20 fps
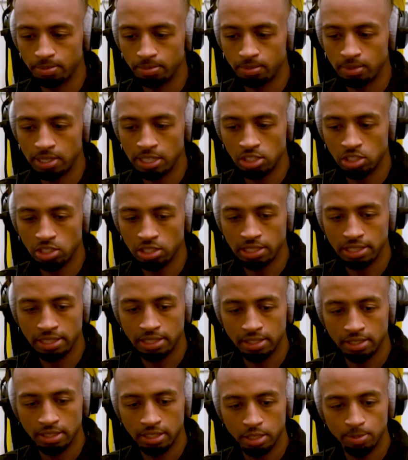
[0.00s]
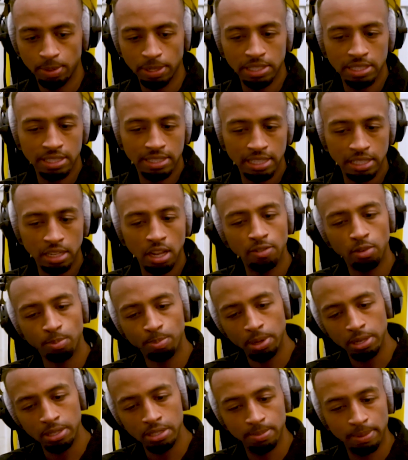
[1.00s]
Literally, especially seeing other
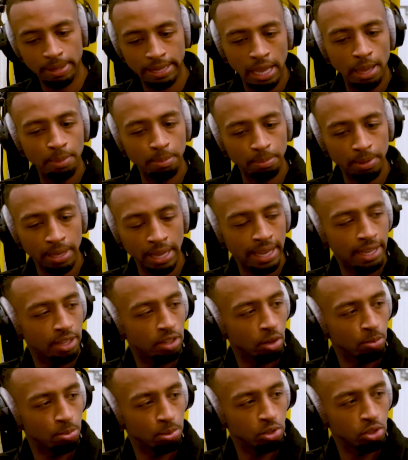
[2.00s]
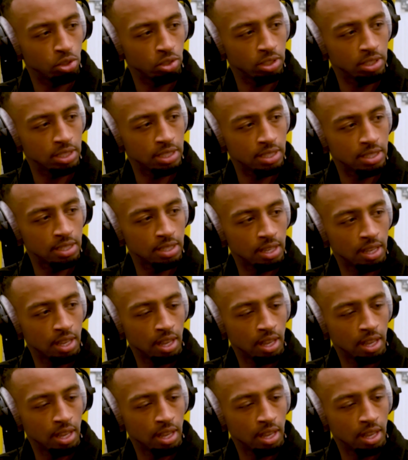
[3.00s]
boys in my camp getting opportunities.